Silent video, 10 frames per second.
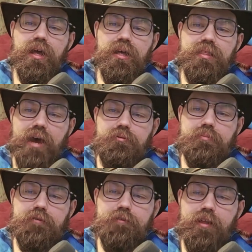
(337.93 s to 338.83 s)
that will
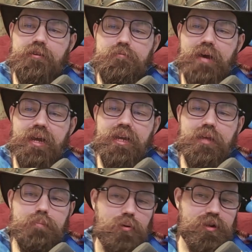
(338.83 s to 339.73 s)
be followed by any
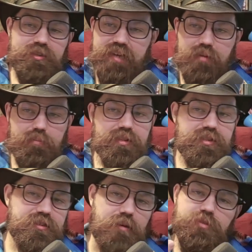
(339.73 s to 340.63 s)
bonus segments.
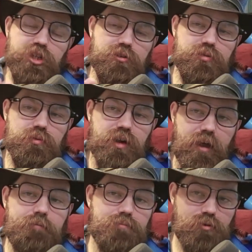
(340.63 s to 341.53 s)
Some shows will
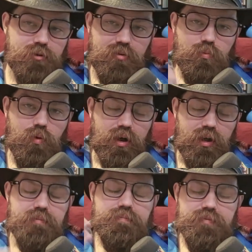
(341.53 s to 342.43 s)
have more than
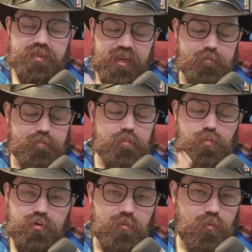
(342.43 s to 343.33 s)
one segment,
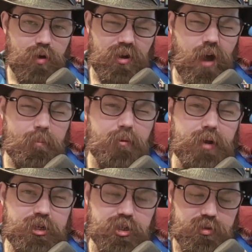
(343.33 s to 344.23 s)
more than one
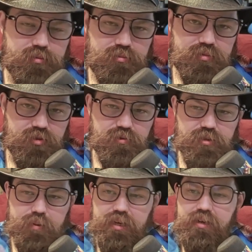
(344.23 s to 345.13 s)
operation, so to
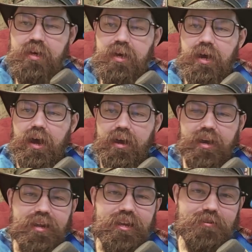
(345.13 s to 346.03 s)
speak. I
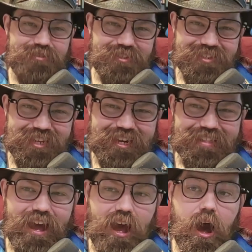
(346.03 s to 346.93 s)
got to get used to saying
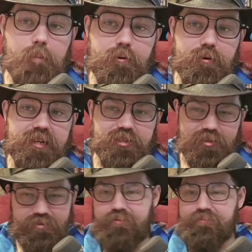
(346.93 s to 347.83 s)
that, operation.